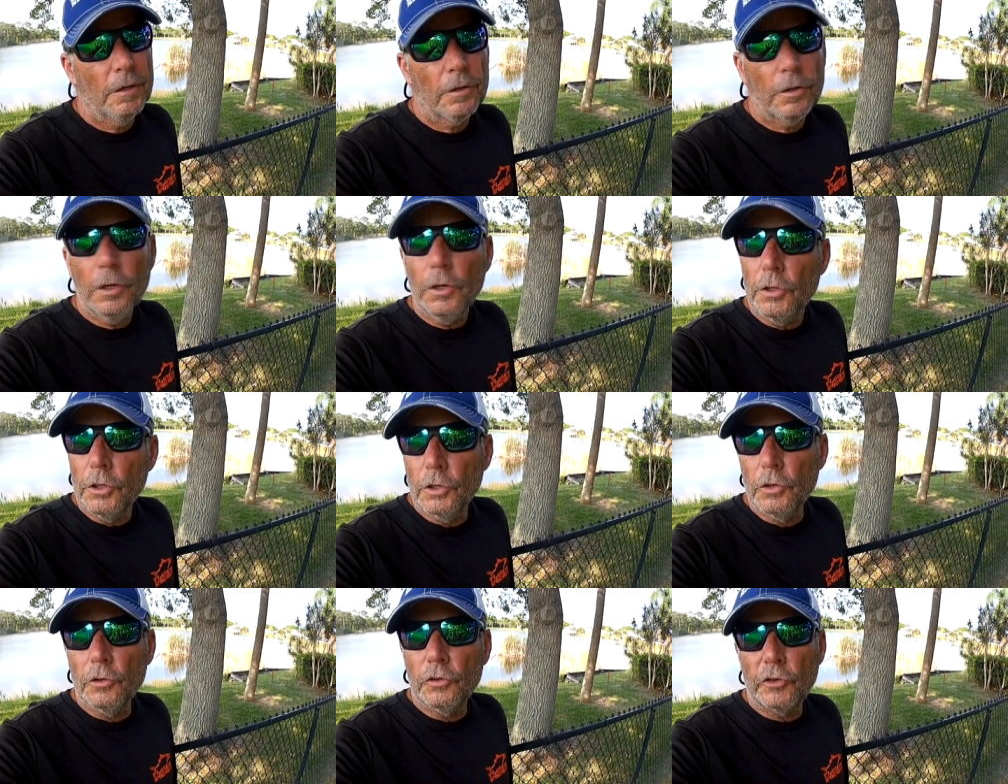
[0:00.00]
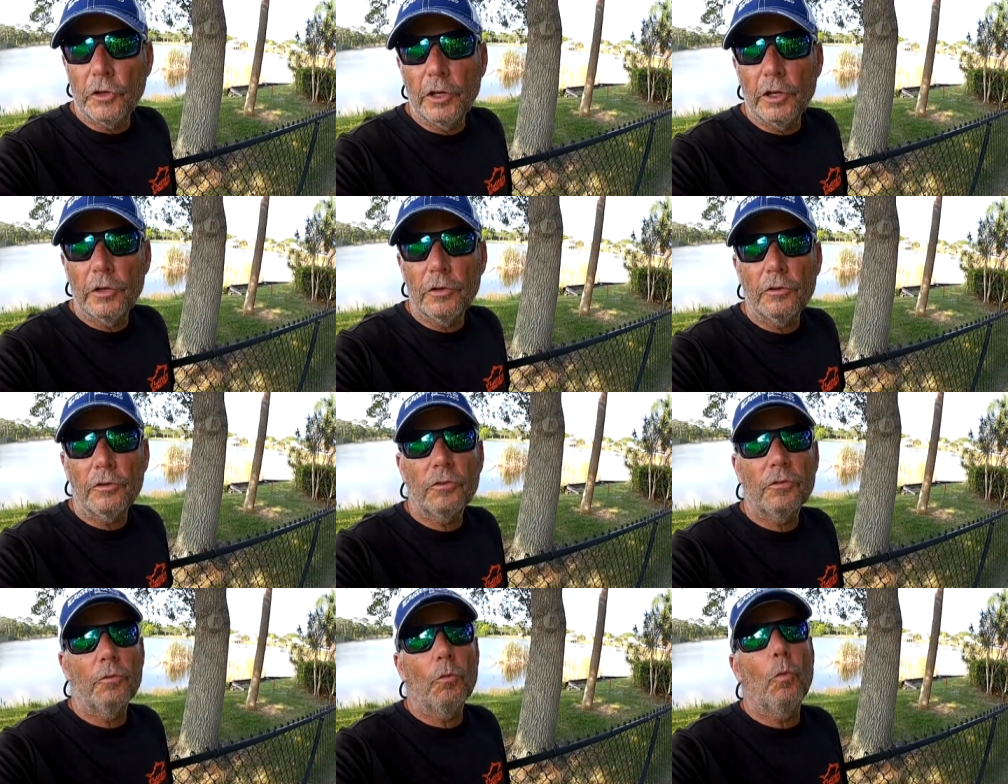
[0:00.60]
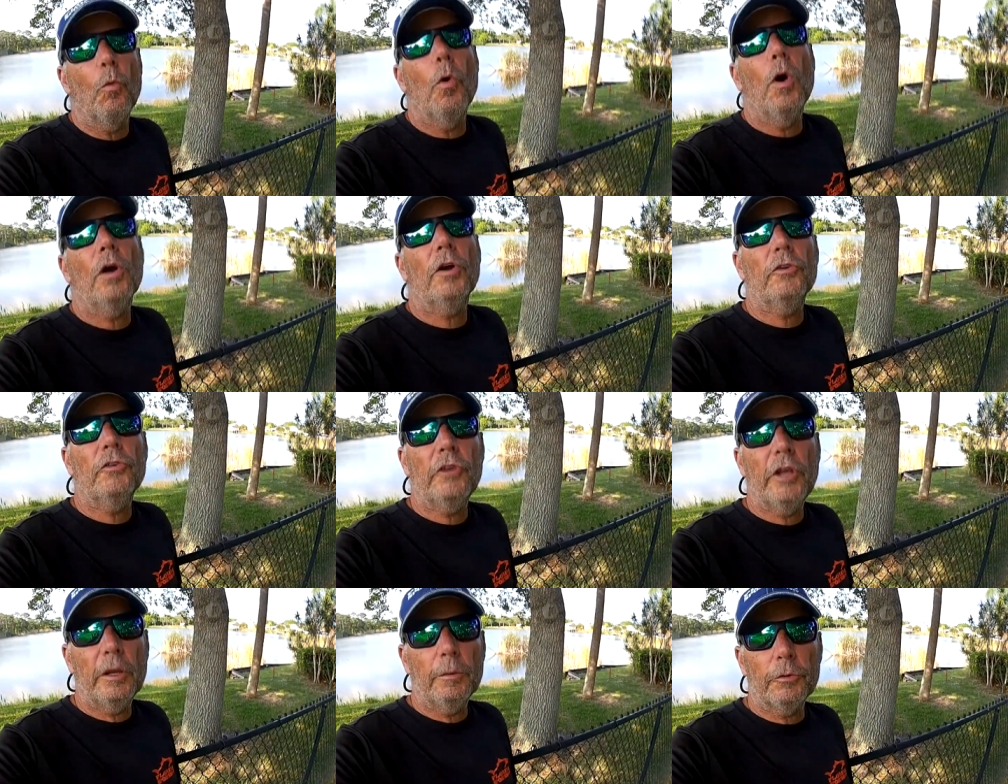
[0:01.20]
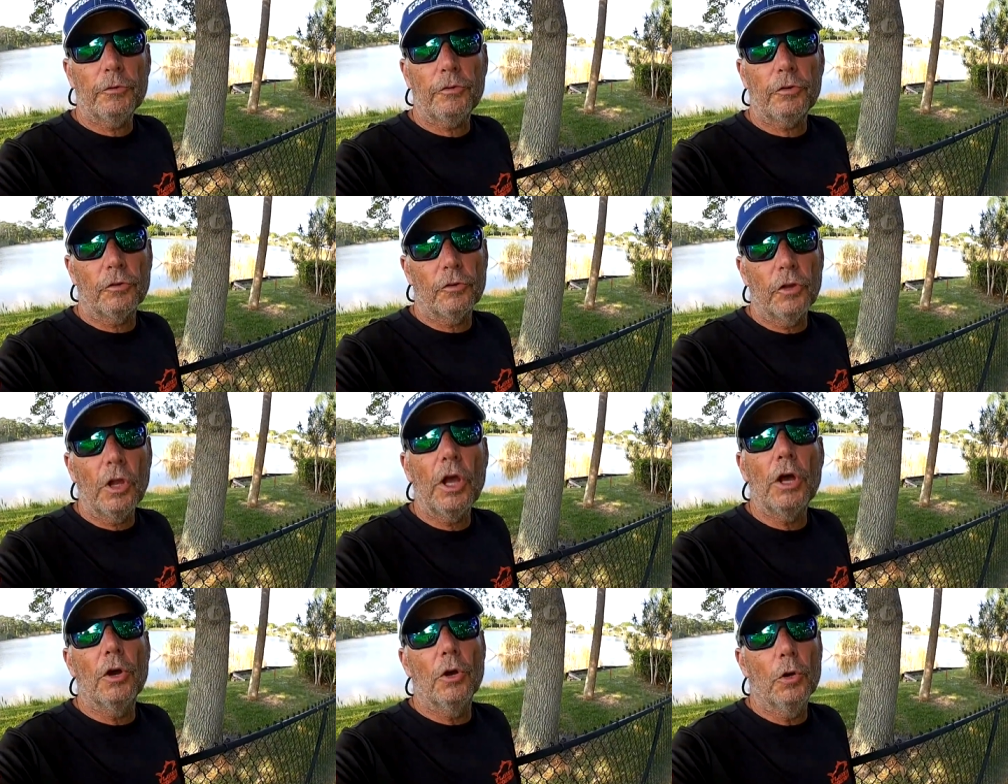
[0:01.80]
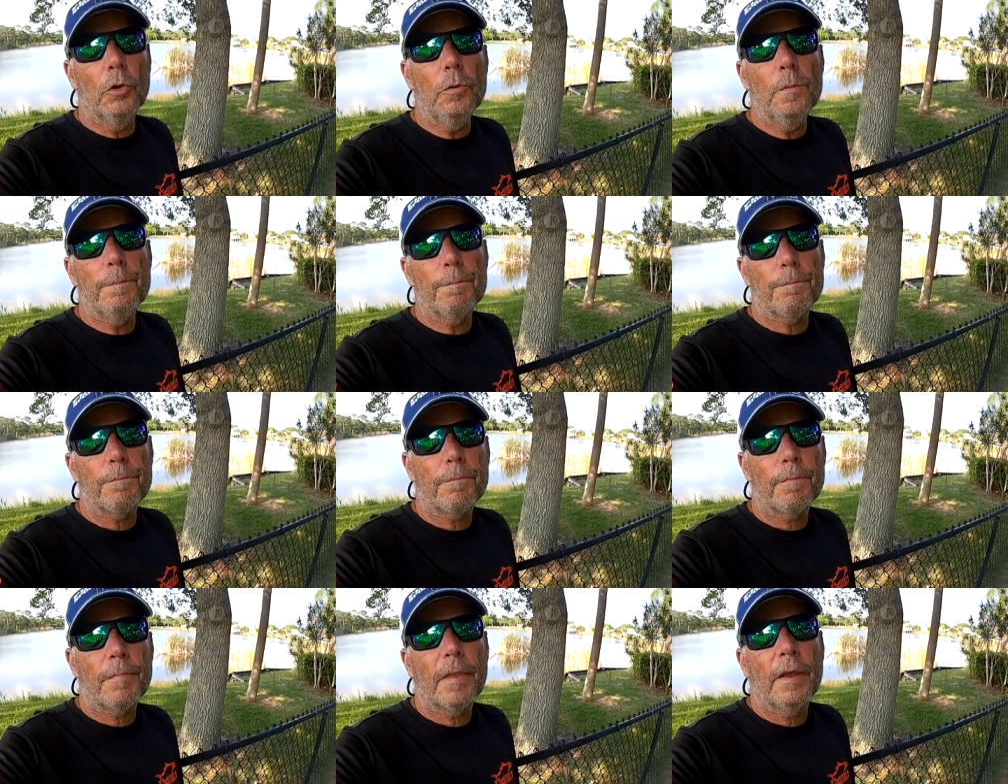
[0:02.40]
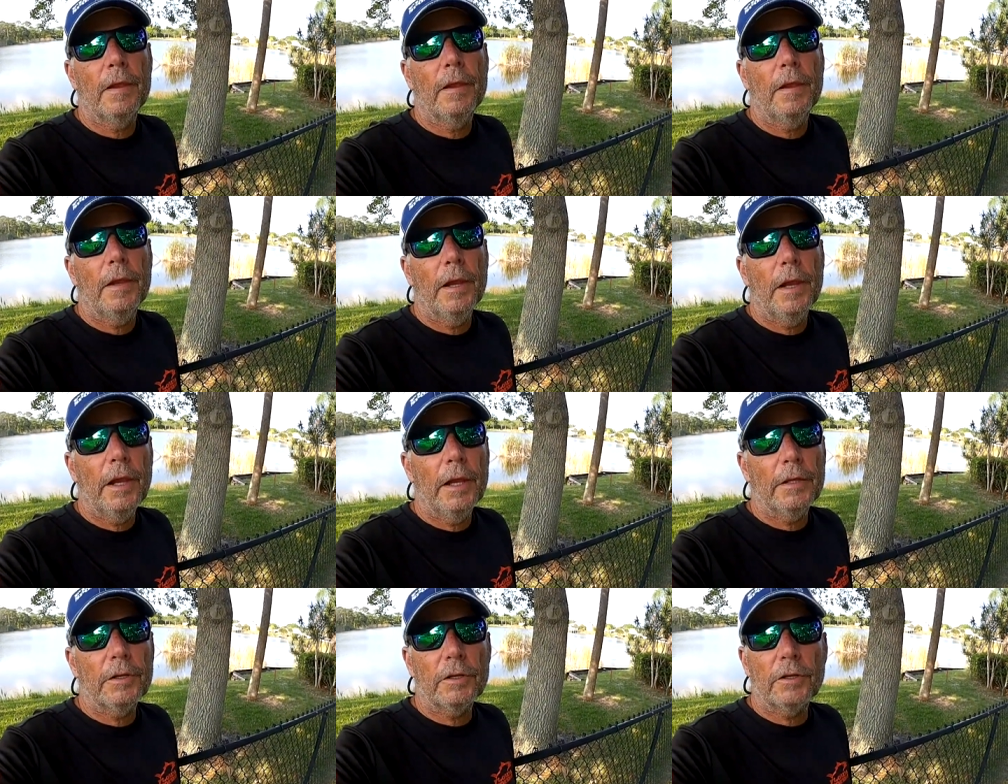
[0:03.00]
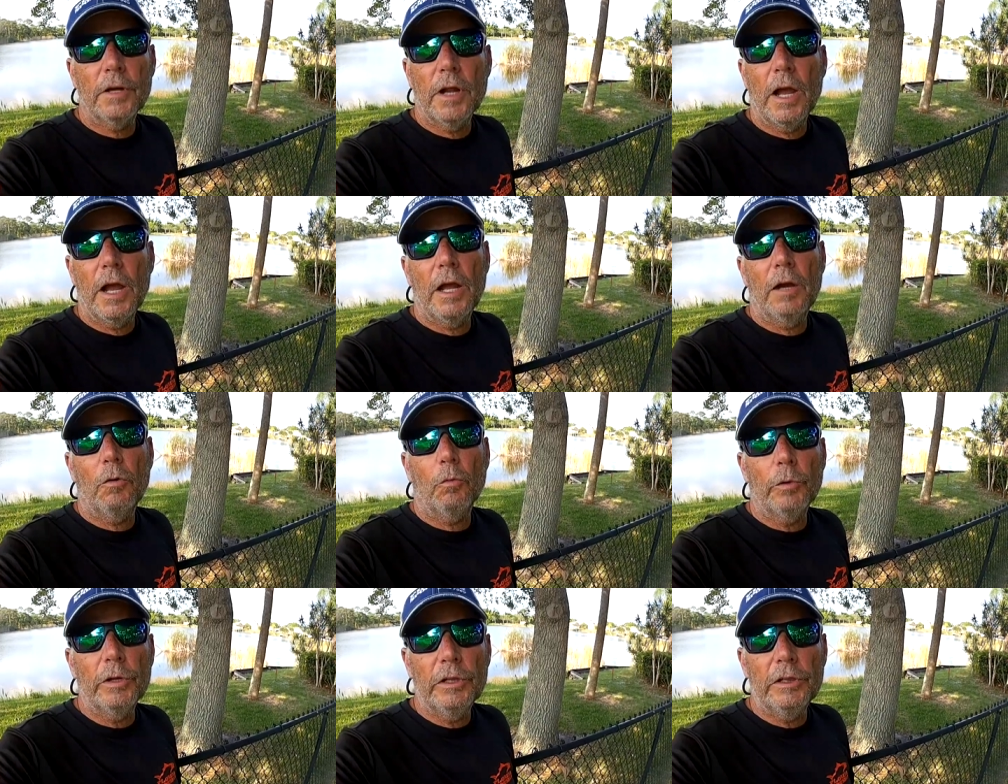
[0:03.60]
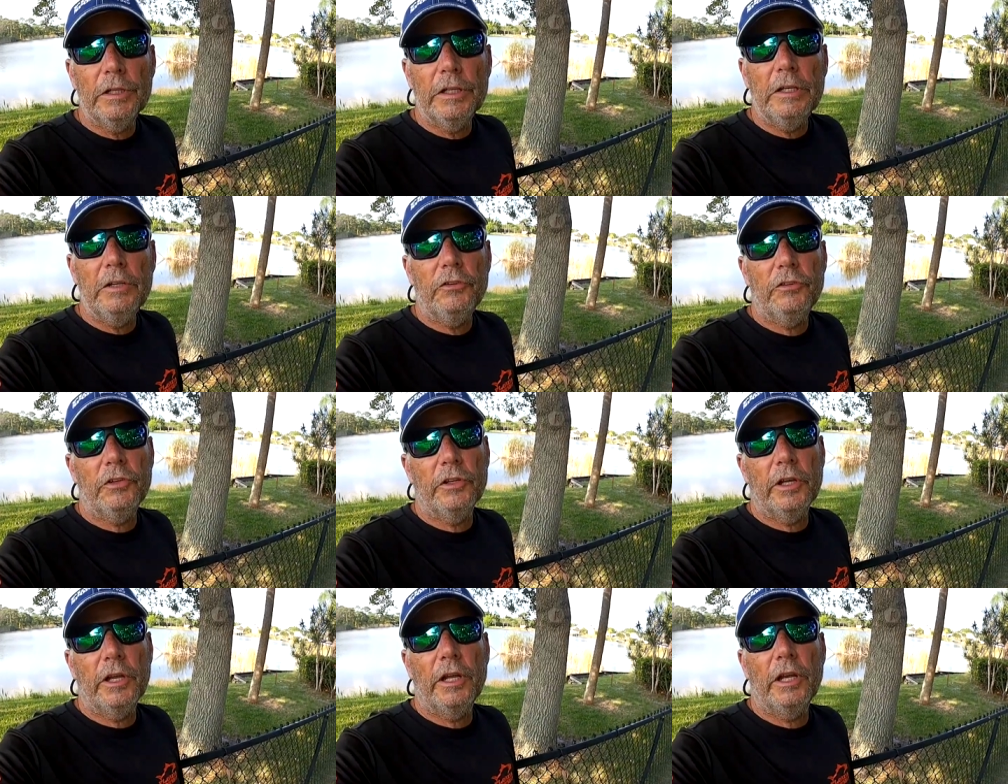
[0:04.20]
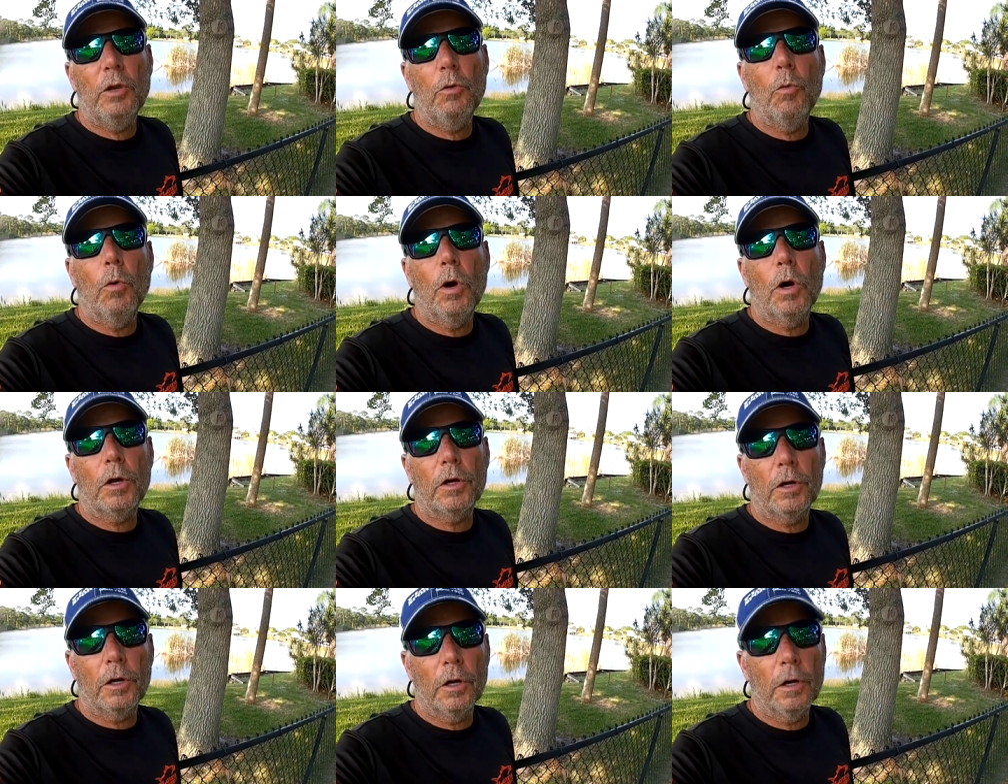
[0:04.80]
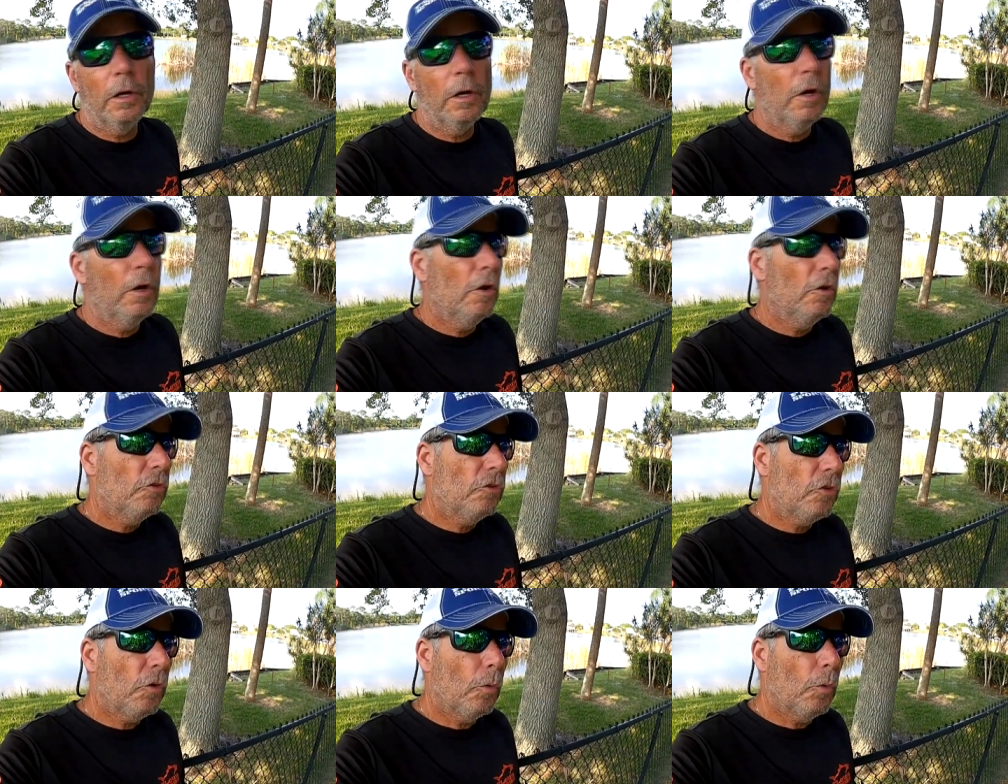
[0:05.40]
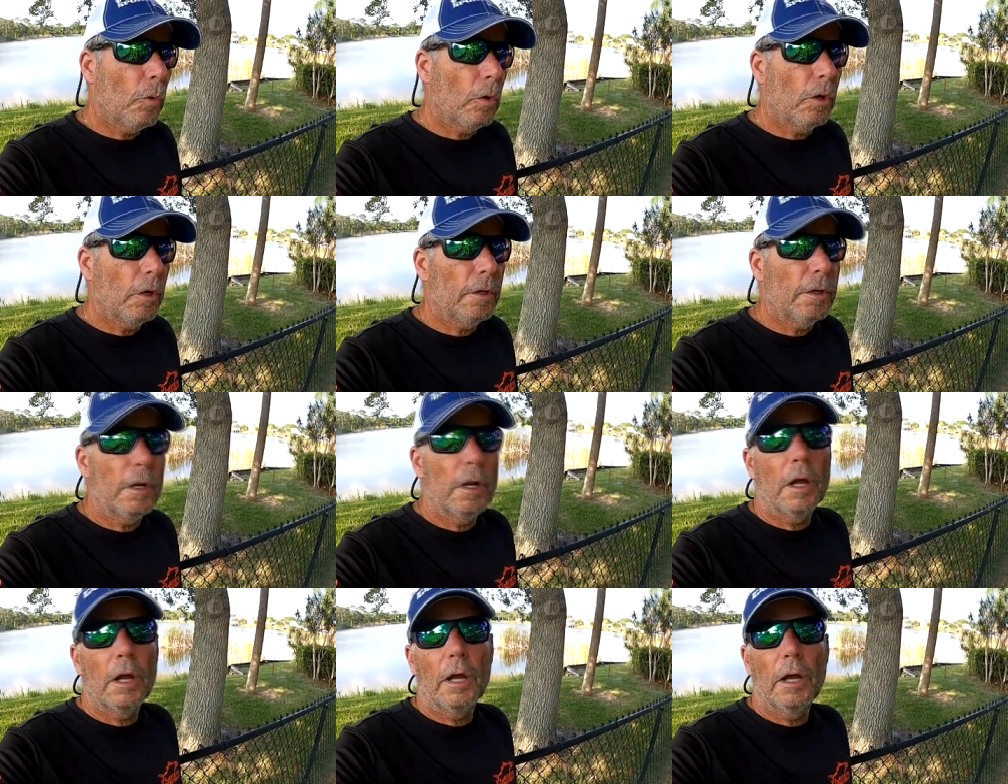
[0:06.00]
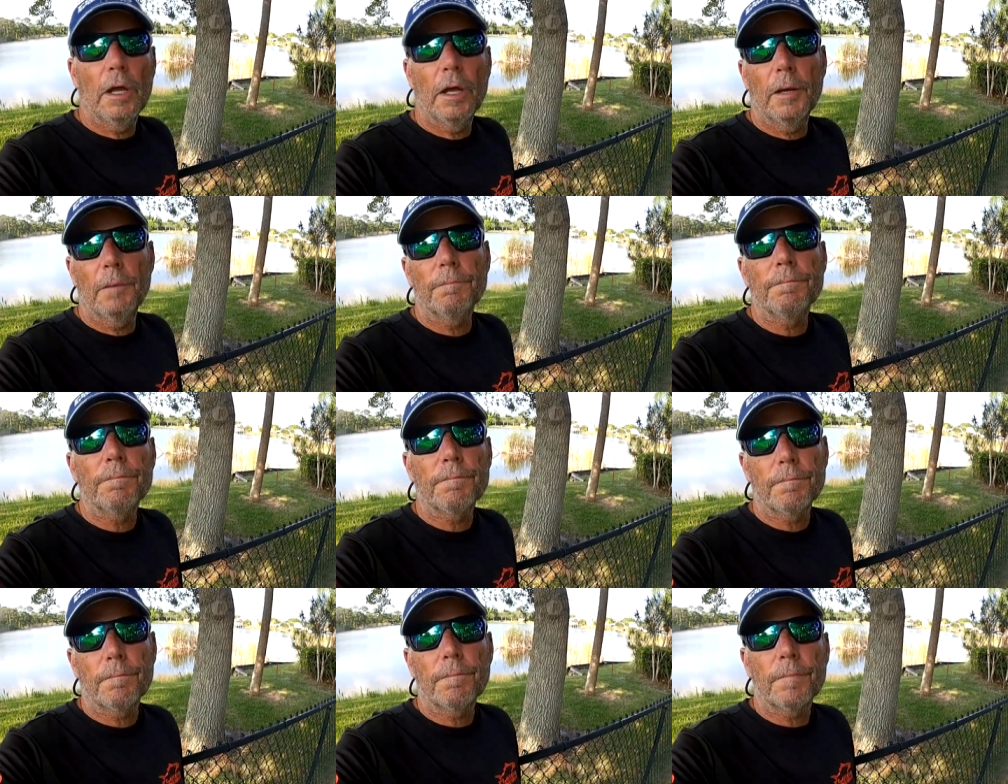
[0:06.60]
Good news is water tables are low, and they're not releasing any water toward um,